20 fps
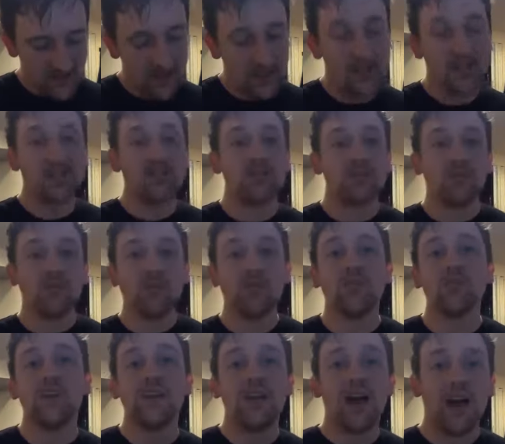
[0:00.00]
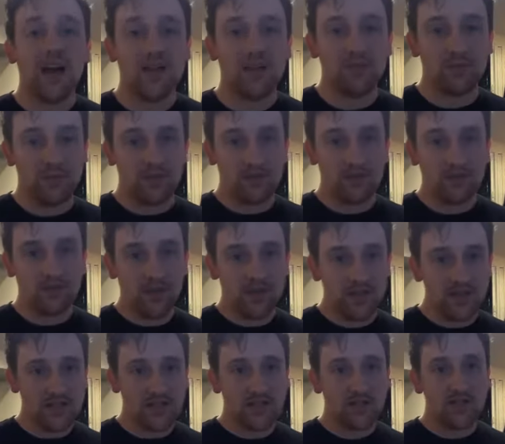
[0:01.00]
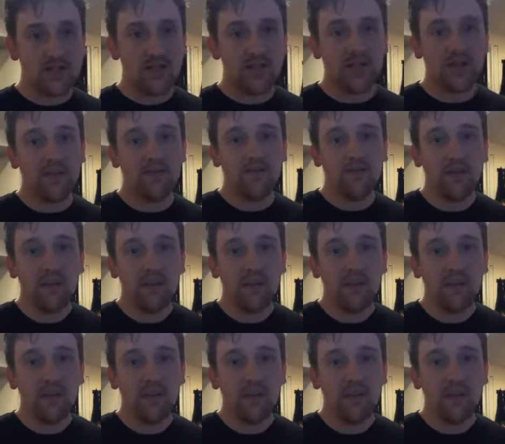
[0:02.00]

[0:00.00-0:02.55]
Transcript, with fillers: it is through the gospel. Do you guys understand that?